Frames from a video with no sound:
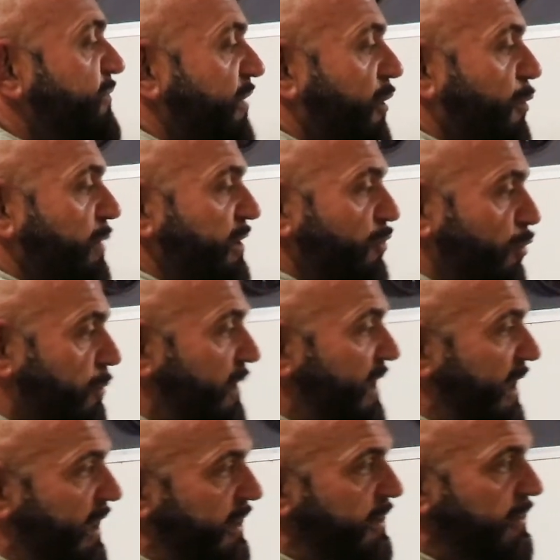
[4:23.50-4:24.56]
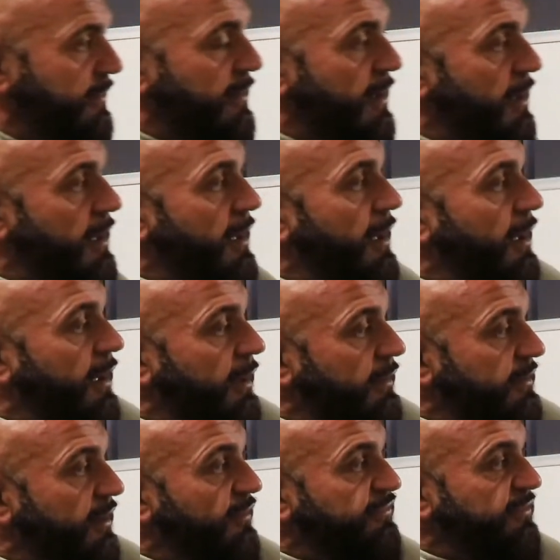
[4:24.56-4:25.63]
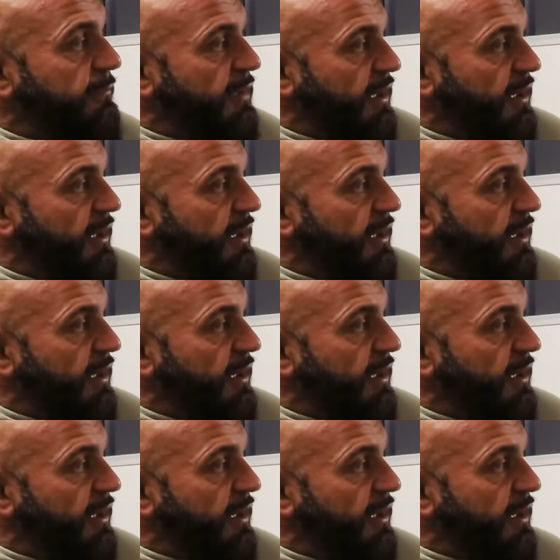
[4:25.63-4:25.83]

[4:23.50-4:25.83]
So we're normally adding calcium,